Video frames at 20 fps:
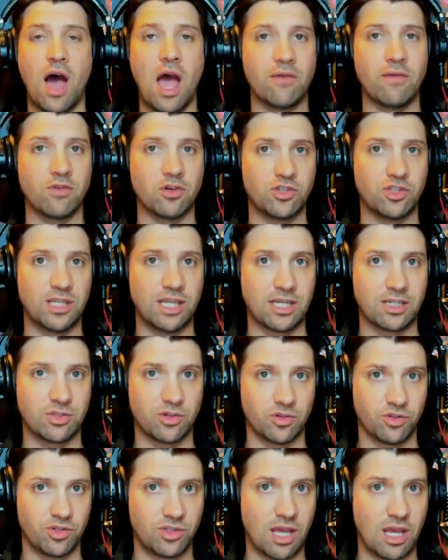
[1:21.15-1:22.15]
or
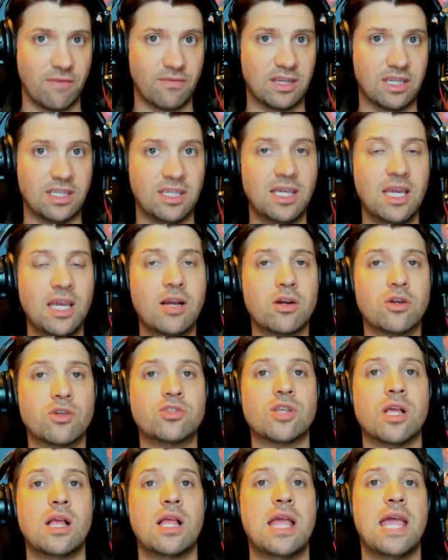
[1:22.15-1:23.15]
6 or 7
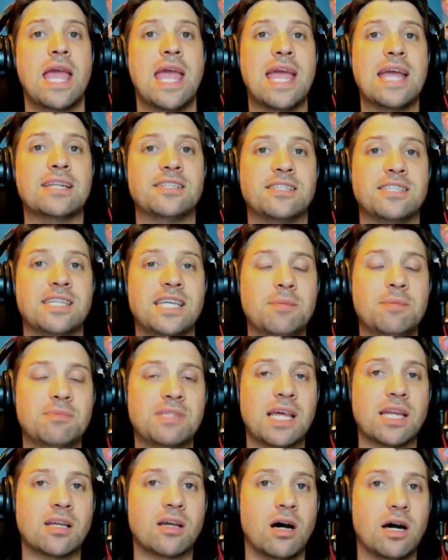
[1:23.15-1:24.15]
years, it
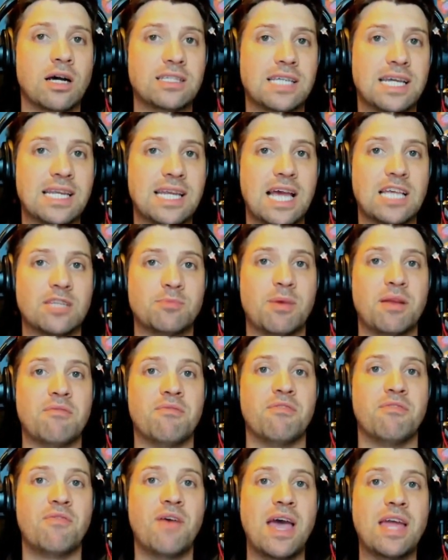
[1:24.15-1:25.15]
seems that content has been
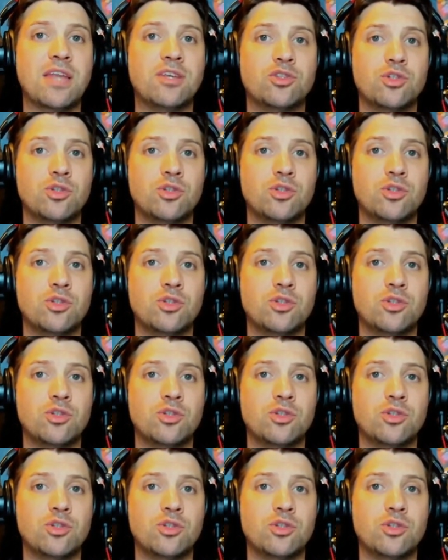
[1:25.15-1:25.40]
fed to